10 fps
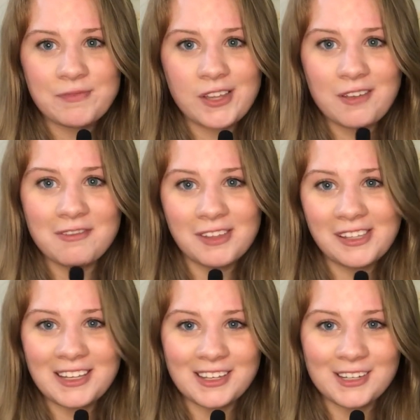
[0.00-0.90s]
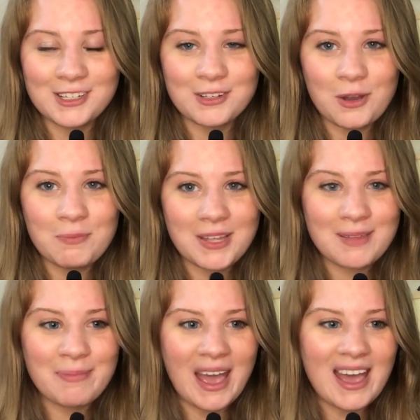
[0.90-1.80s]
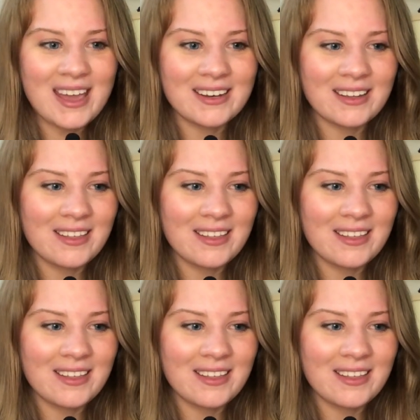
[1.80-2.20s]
a villain. There's no big bad.